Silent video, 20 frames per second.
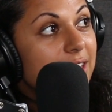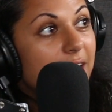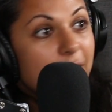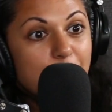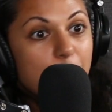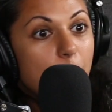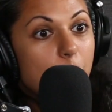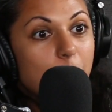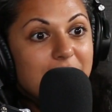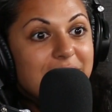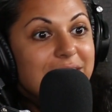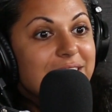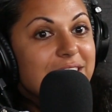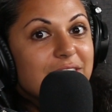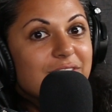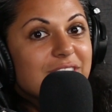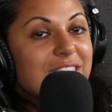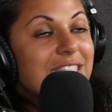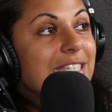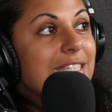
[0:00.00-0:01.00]
that nobody's
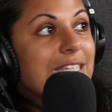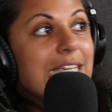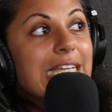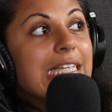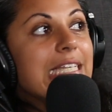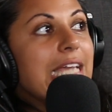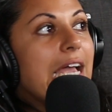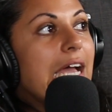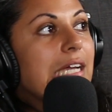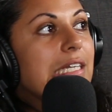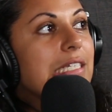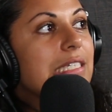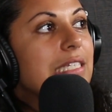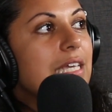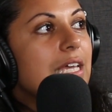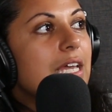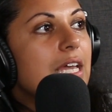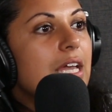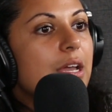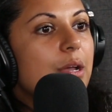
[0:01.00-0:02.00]
even seen yet.
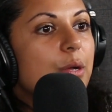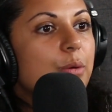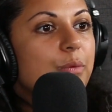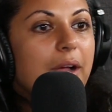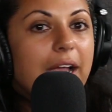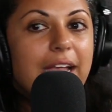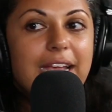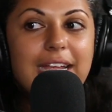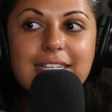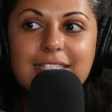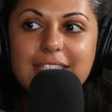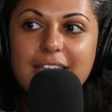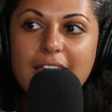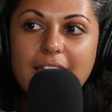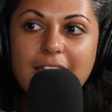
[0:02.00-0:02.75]
Right.